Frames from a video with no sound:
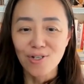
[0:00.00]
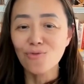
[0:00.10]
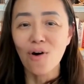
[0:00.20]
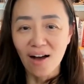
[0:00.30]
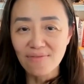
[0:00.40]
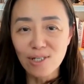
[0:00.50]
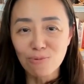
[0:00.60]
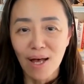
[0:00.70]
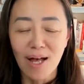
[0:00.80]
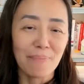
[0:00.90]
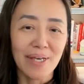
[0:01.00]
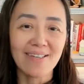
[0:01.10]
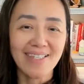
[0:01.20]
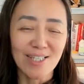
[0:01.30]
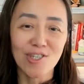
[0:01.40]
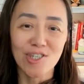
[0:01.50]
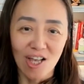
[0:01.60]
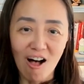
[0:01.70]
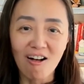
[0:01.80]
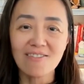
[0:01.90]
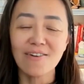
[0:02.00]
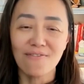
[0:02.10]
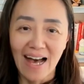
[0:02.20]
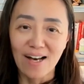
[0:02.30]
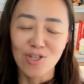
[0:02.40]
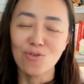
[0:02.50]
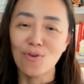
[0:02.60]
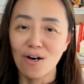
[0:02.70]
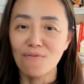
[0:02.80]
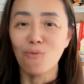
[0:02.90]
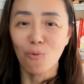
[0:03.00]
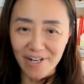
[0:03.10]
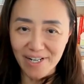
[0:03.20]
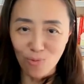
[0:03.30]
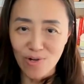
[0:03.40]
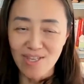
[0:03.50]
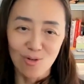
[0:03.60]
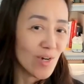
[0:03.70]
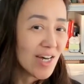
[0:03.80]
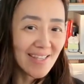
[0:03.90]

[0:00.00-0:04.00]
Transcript: you on the spot because they saw the value of working with you.